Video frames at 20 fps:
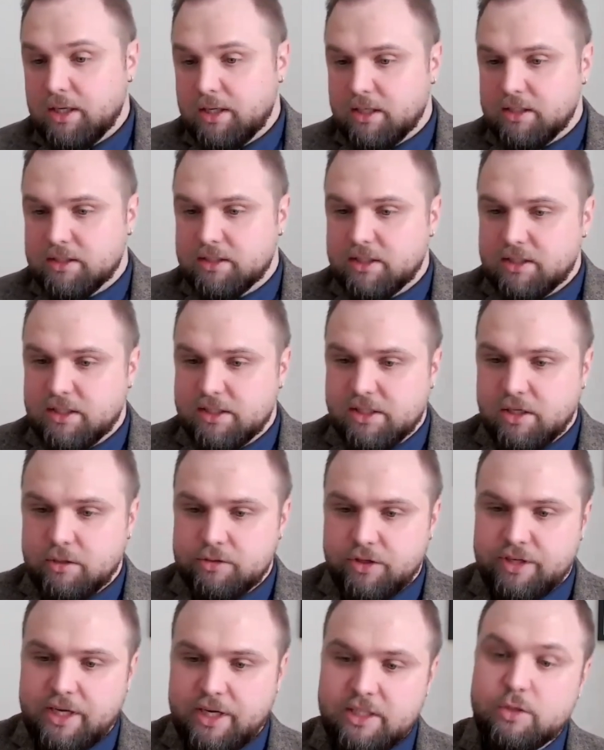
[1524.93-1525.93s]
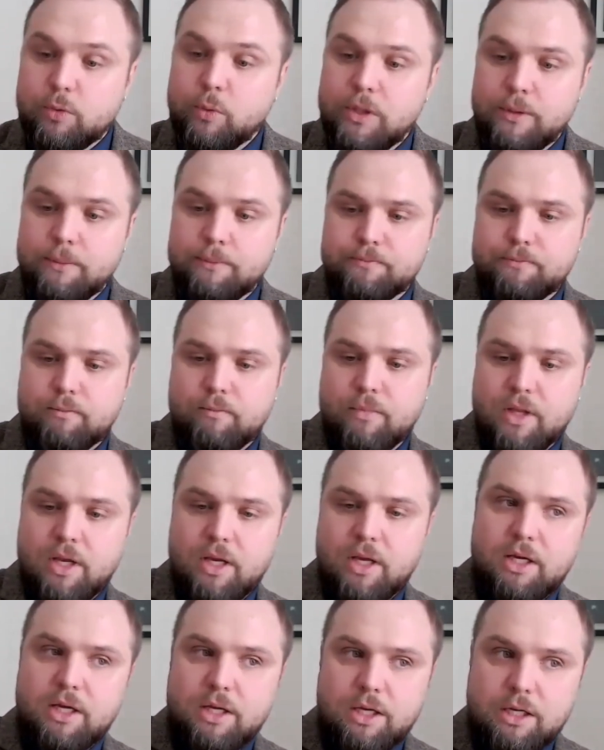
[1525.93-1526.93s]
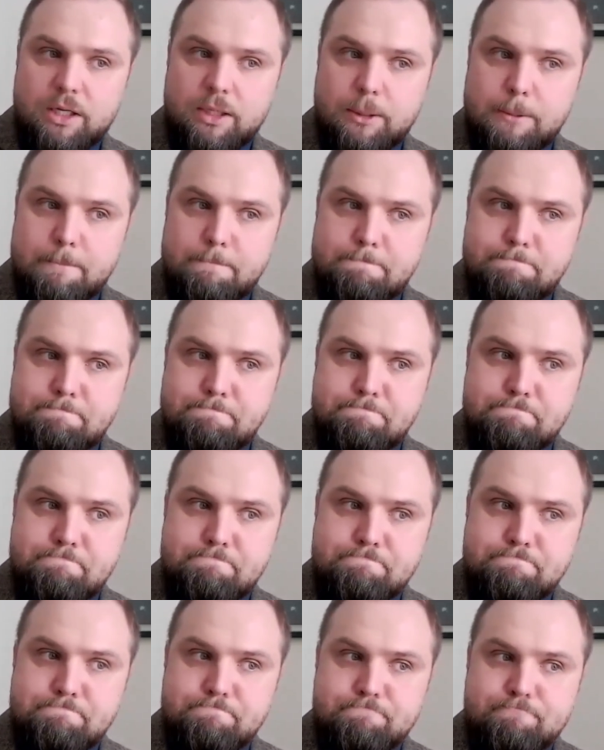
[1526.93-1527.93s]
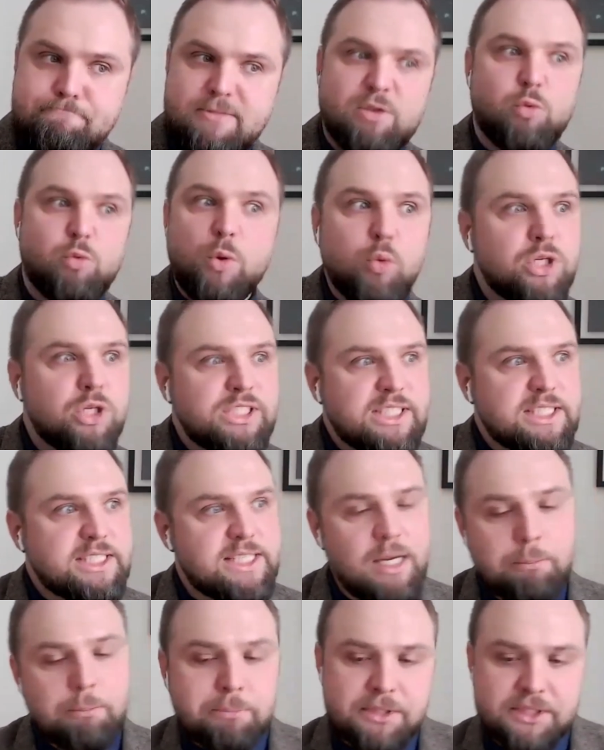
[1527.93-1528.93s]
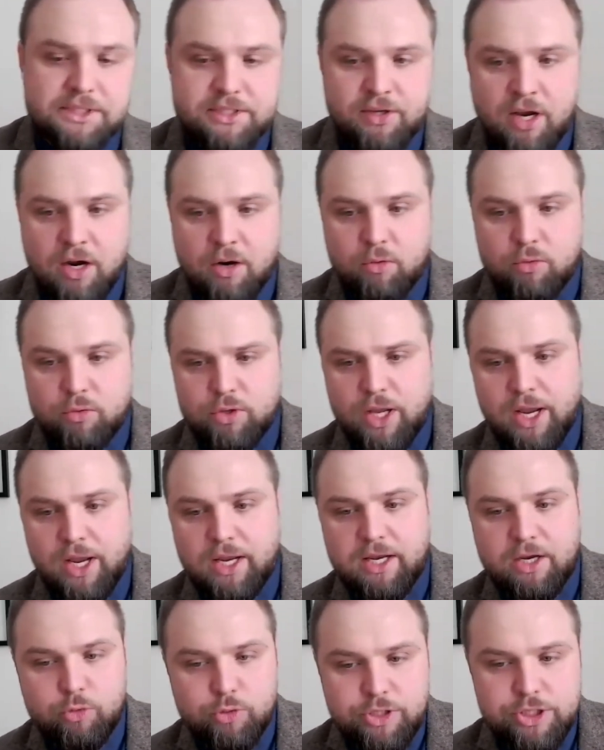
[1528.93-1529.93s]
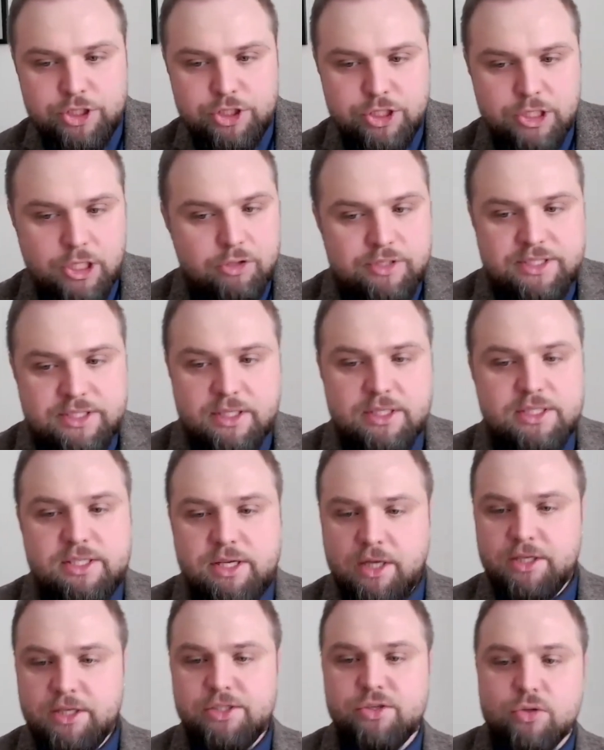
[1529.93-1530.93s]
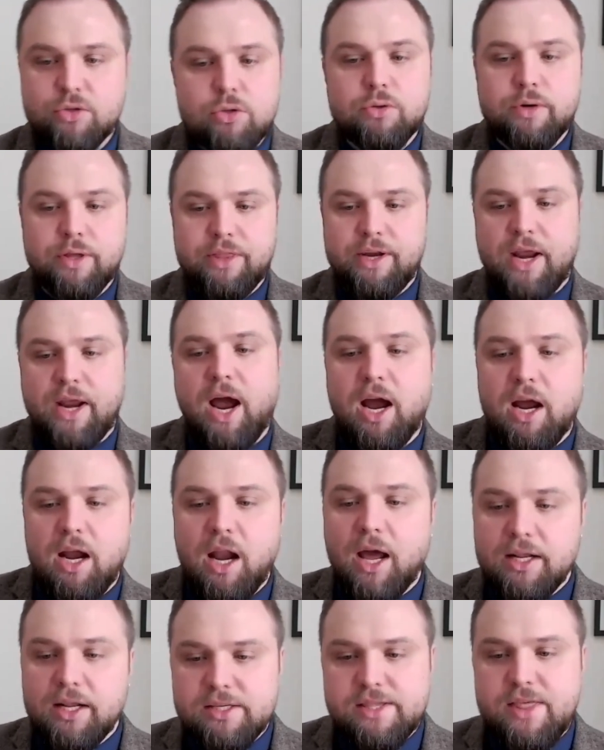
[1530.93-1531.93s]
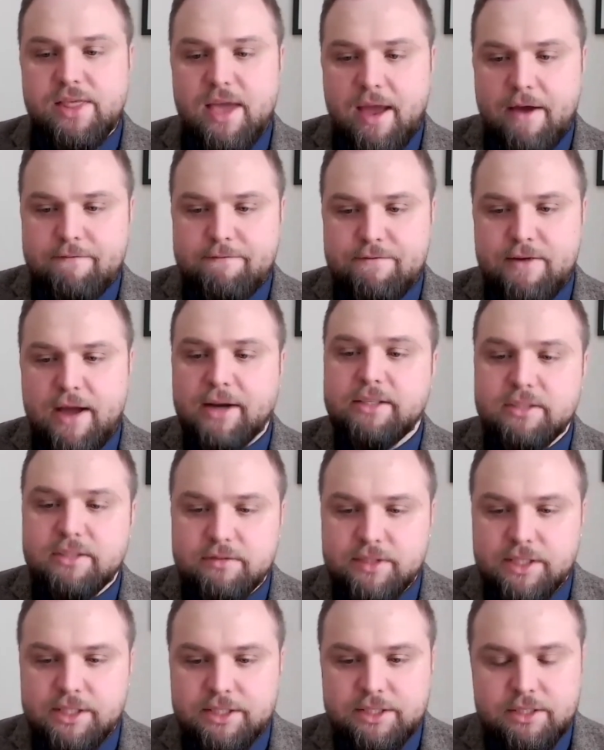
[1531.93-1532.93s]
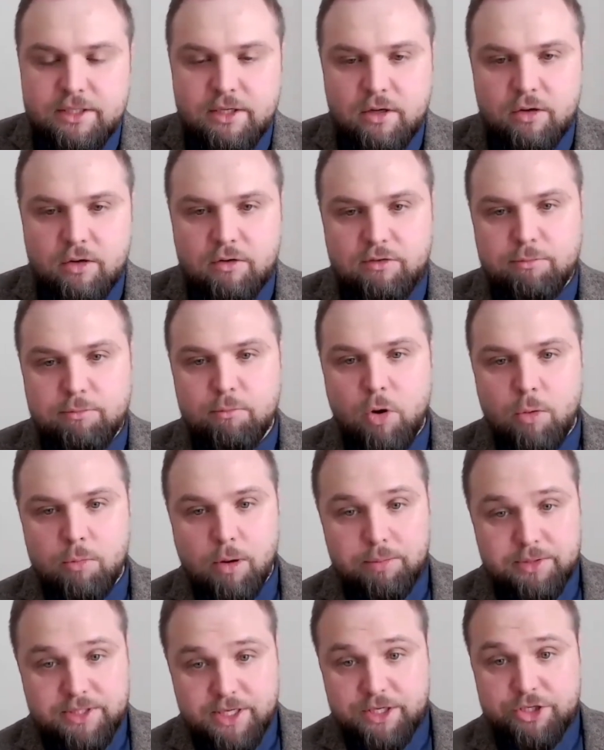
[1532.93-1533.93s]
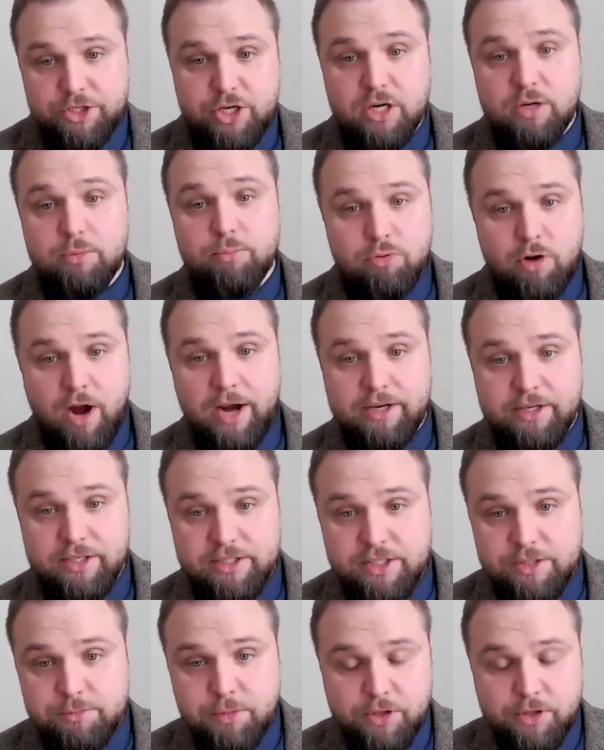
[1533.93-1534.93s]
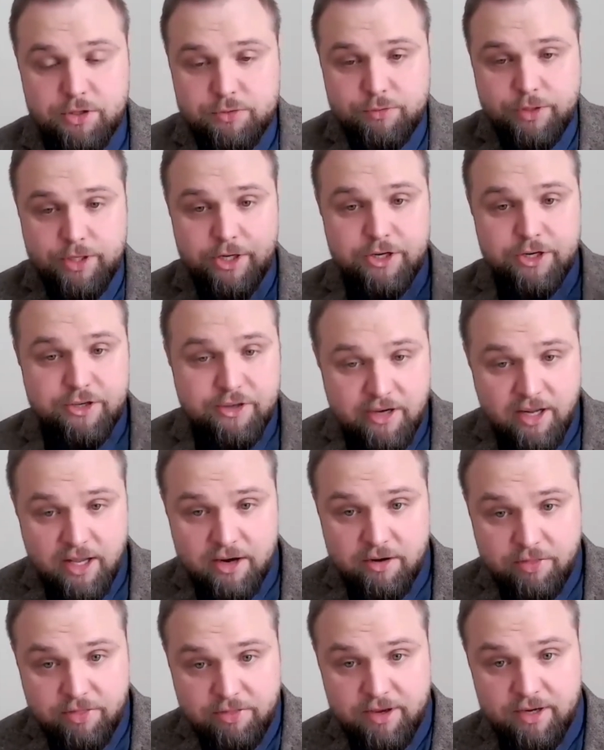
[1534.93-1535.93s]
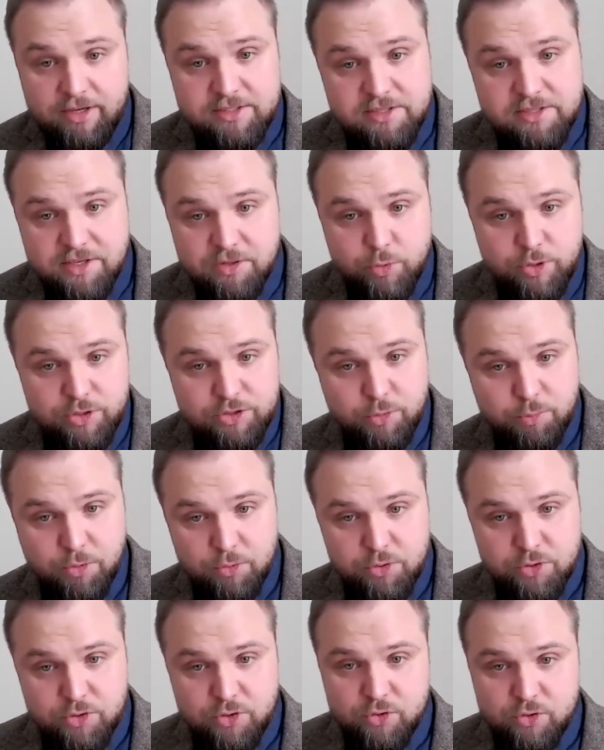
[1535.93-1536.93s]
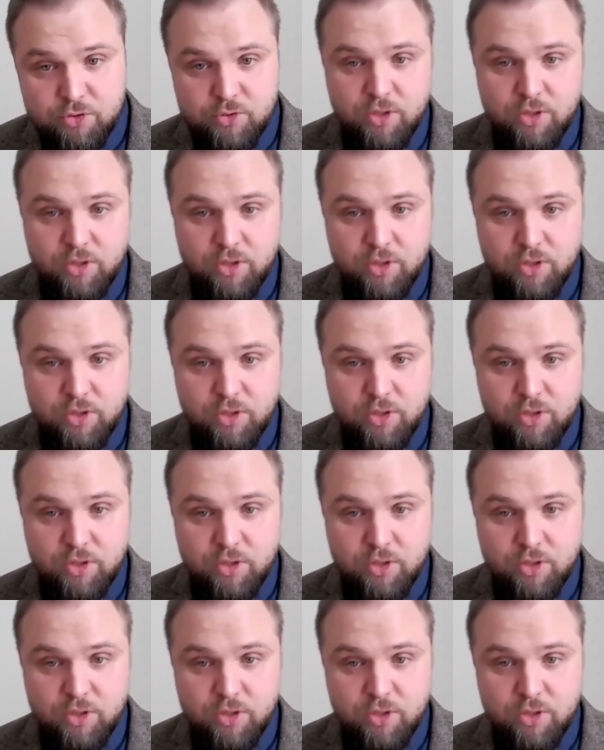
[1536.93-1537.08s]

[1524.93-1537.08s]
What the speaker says: let's go to the next one. Um, we want examples now. Like, could you share a success story that highlights the effectiveness of Mobupps HR practices? Because we heard a lot of things that we're supposed to do